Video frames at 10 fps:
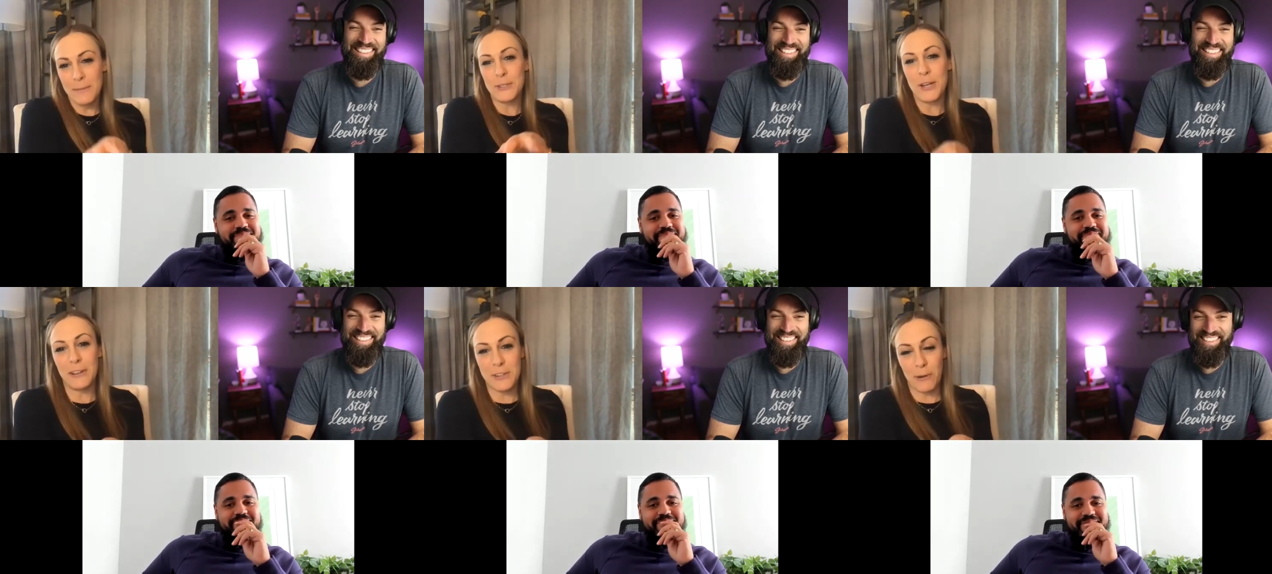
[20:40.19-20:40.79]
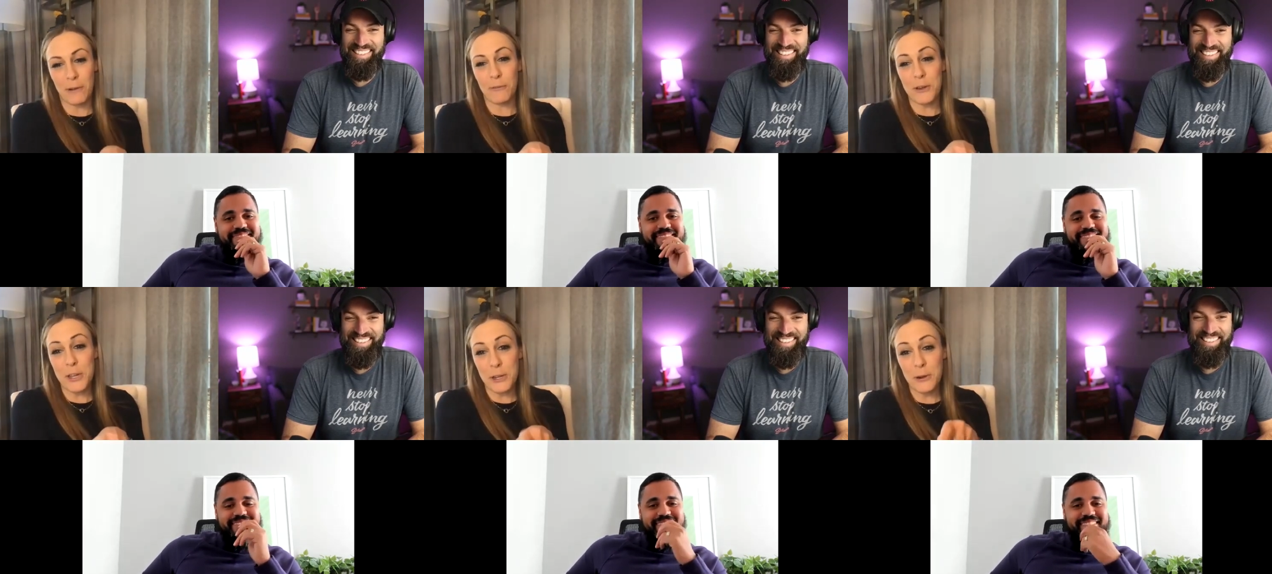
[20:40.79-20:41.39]
Speaker 1: most challenging part for
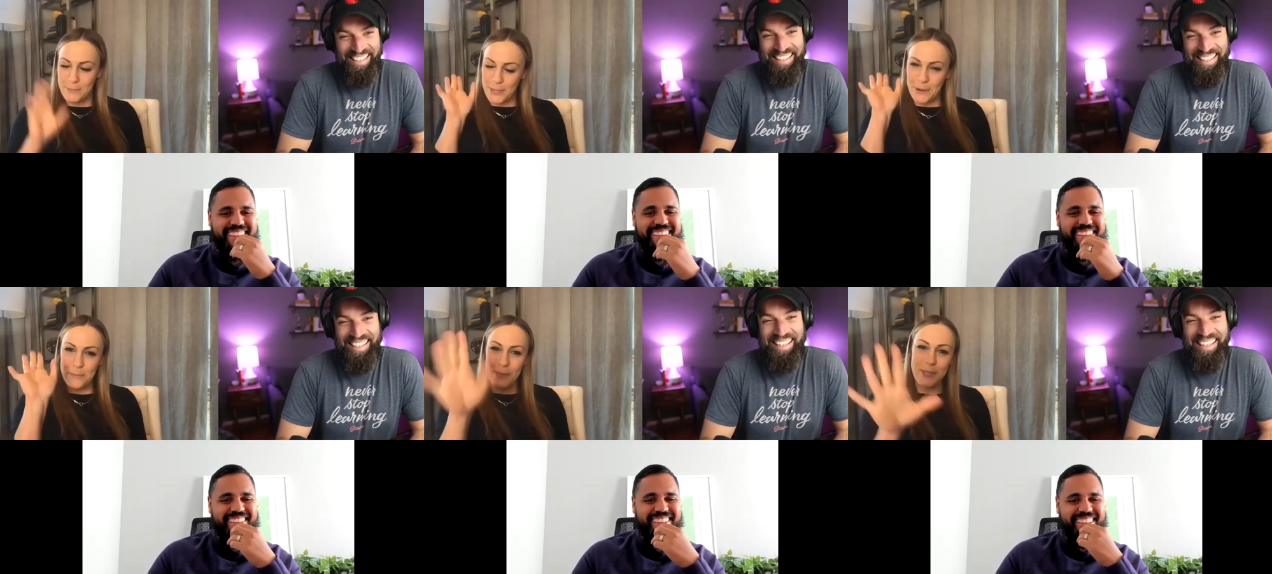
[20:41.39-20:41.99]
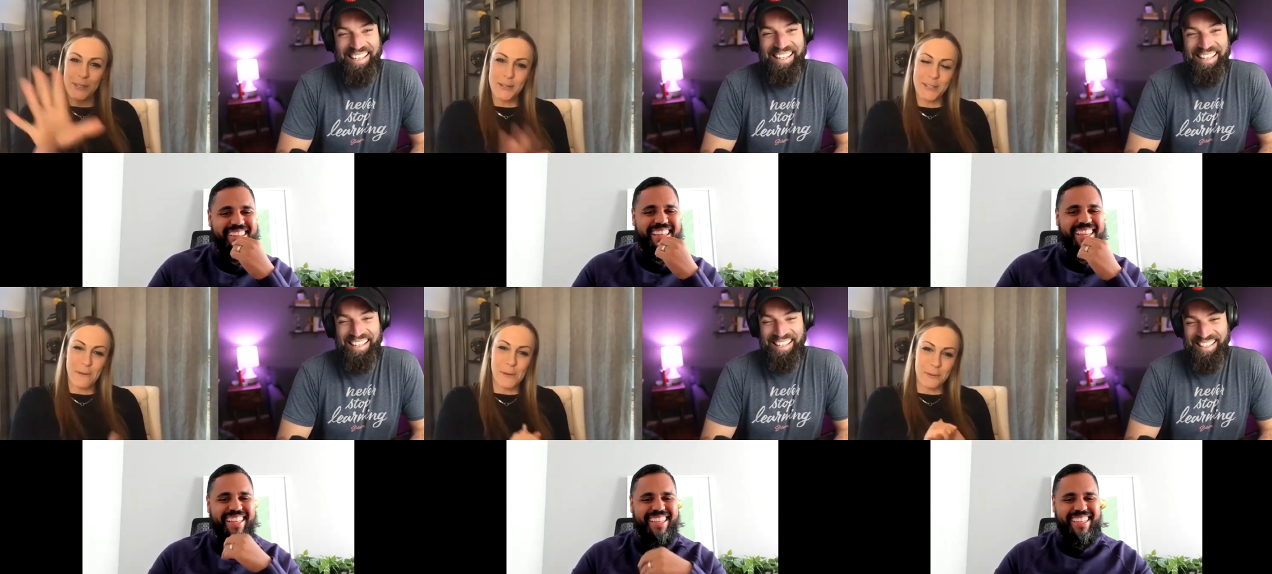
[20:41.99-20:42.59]
you. So, but Serge,
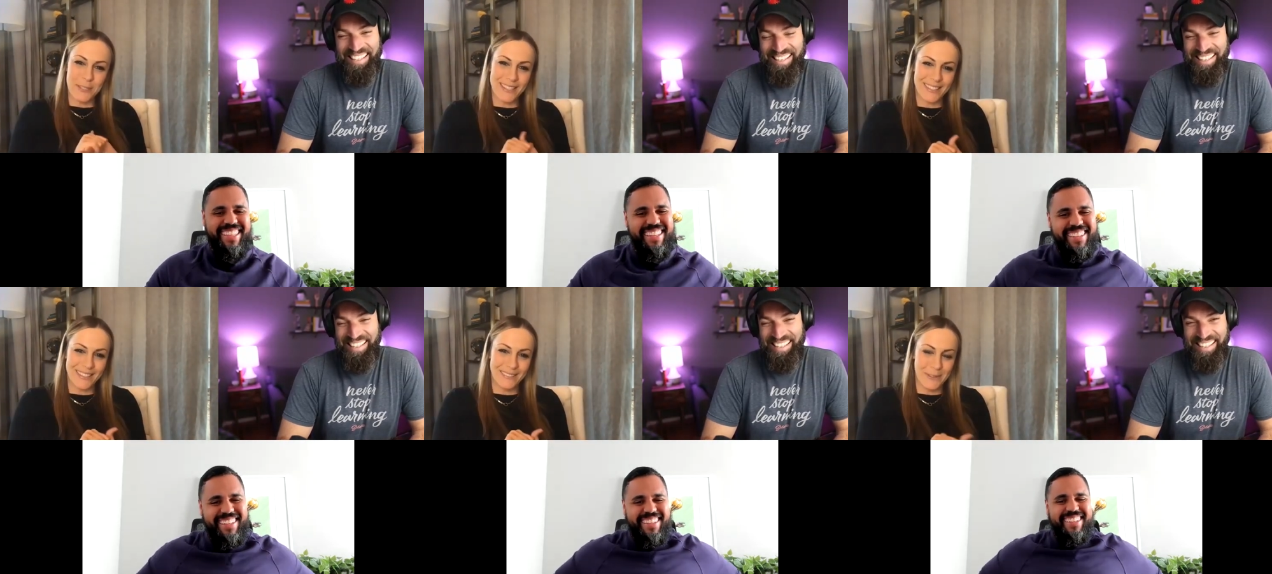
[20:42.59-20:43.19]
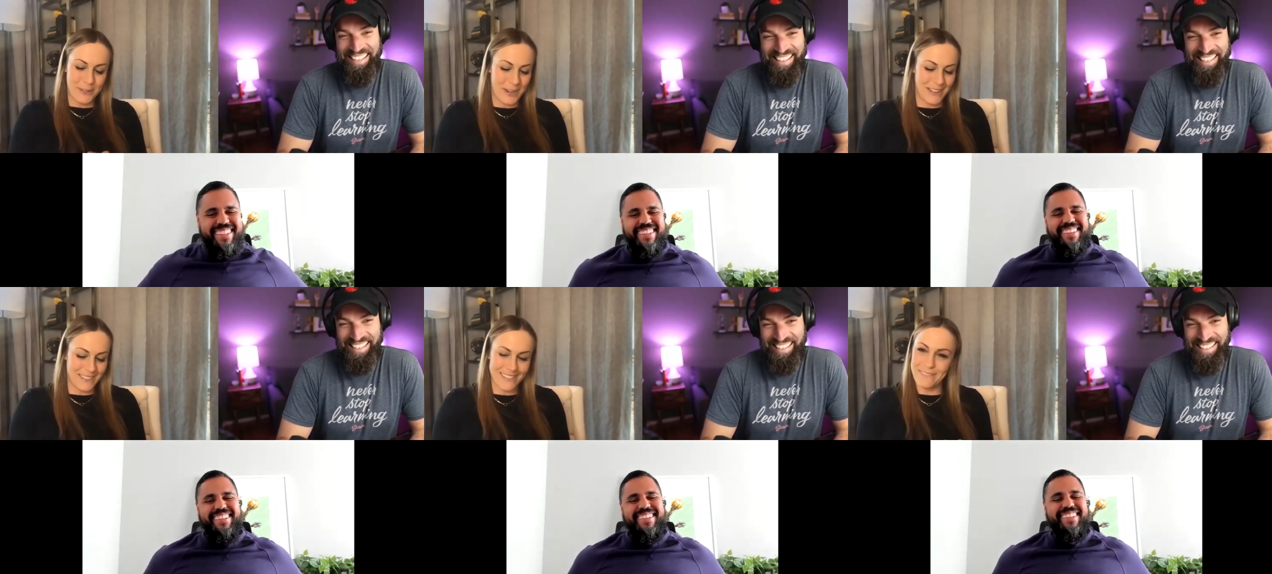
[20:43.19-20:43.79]
yeah, what was the most
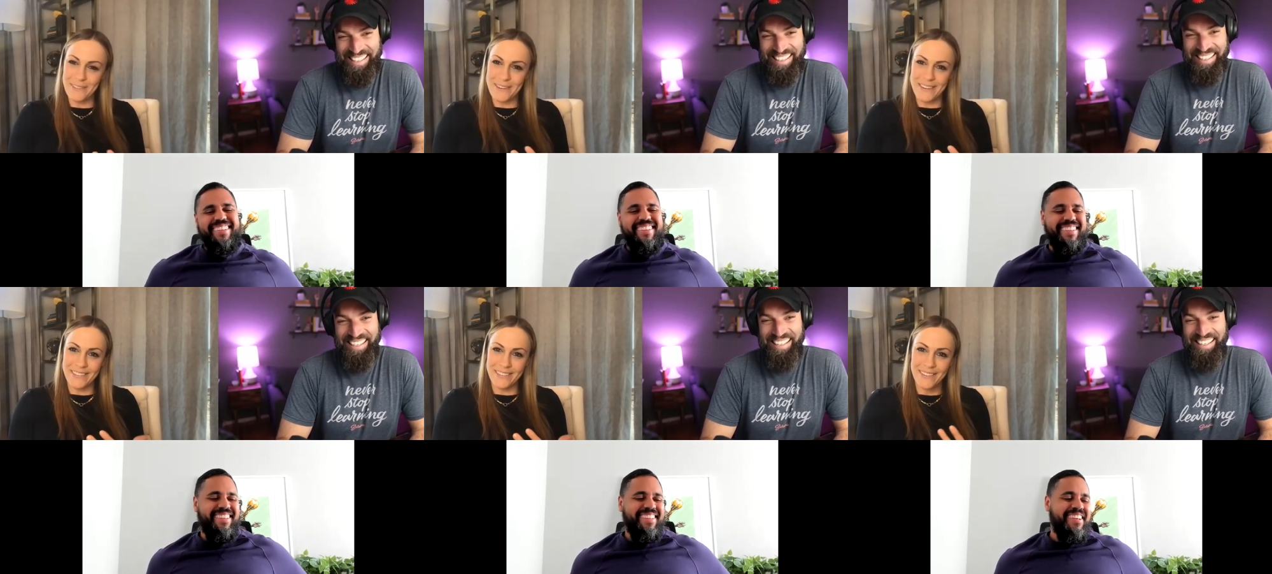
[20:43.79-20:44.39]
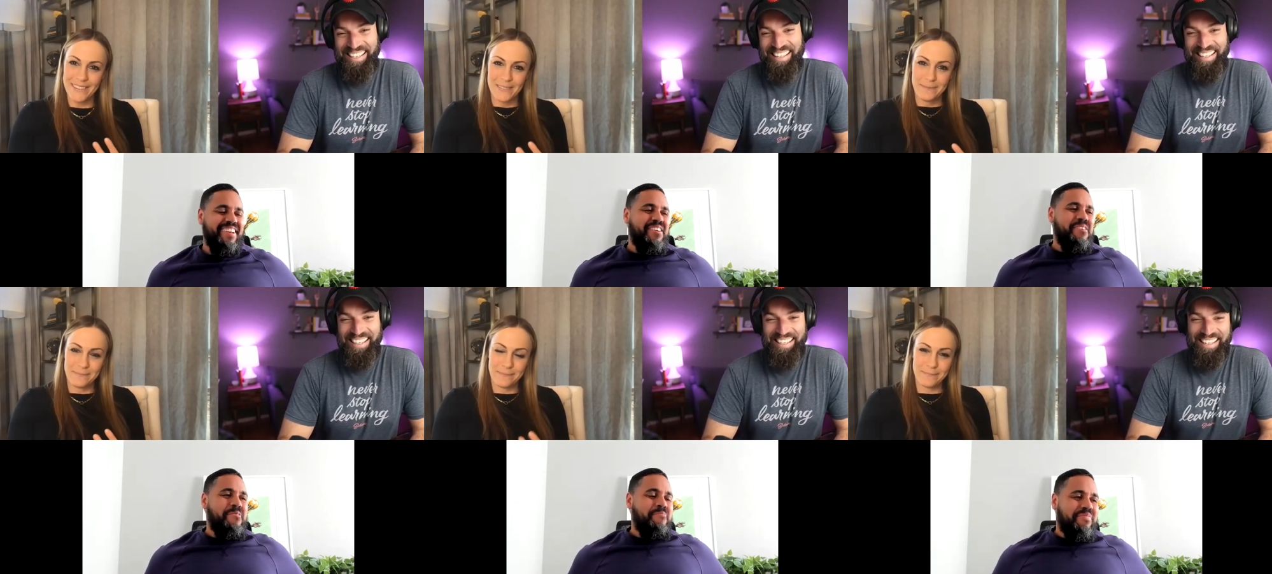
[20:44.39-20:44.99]
challenging
Speaker 2: for you?
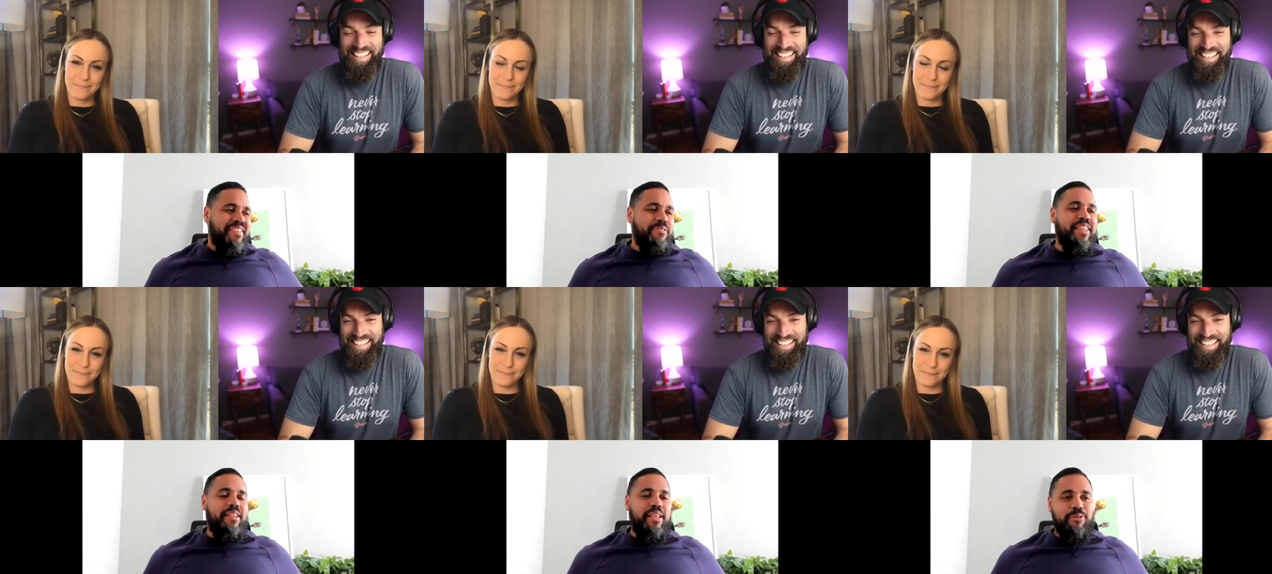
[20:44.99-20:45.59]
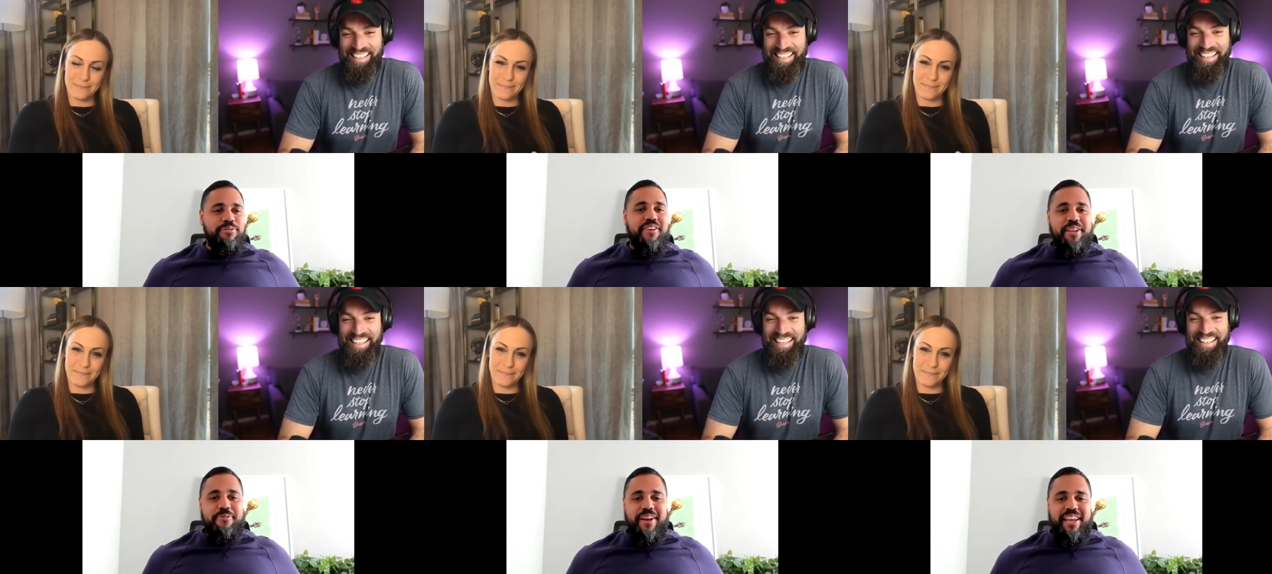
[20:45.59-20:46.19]
Oh, that, that was
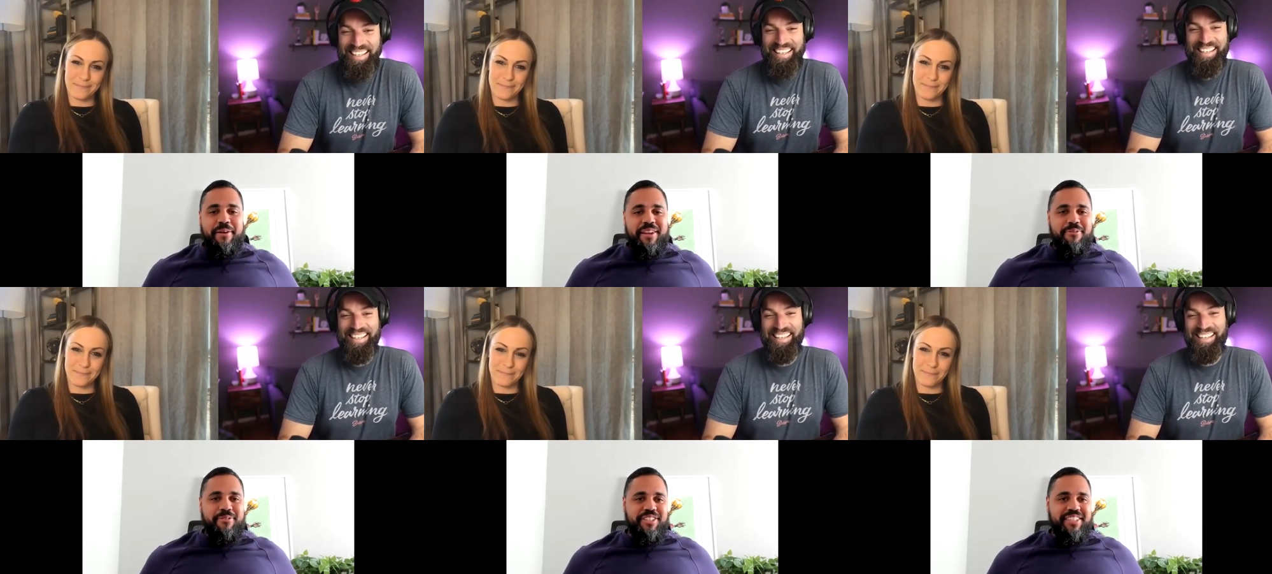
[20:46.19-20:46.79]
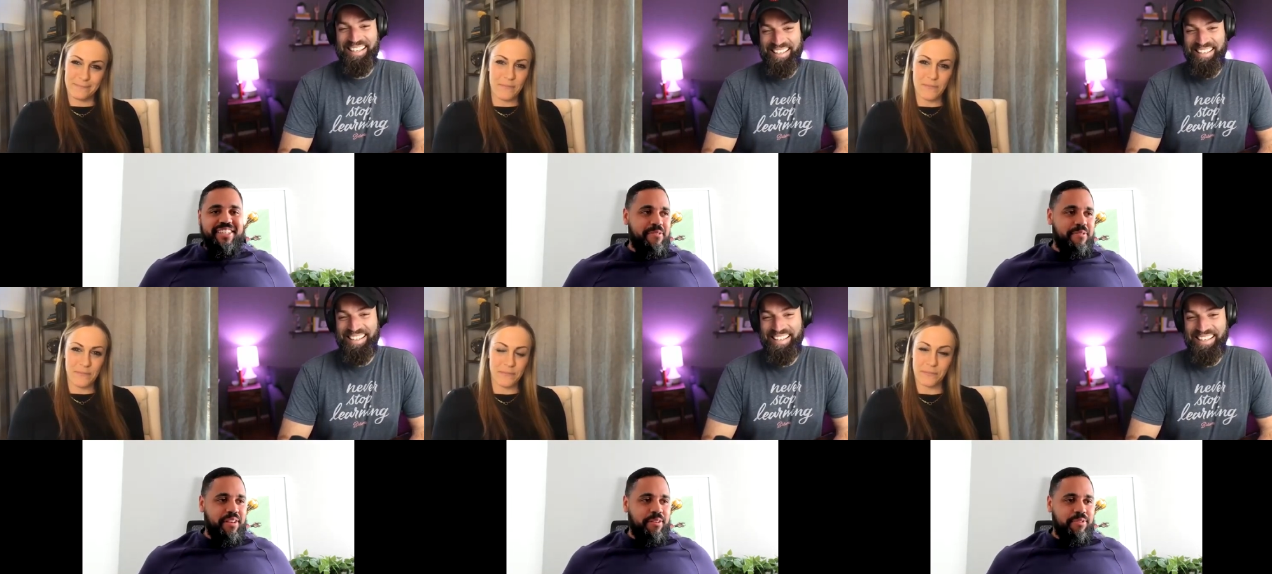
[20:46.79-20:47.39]
funny, right? I mean, it was just, uh, it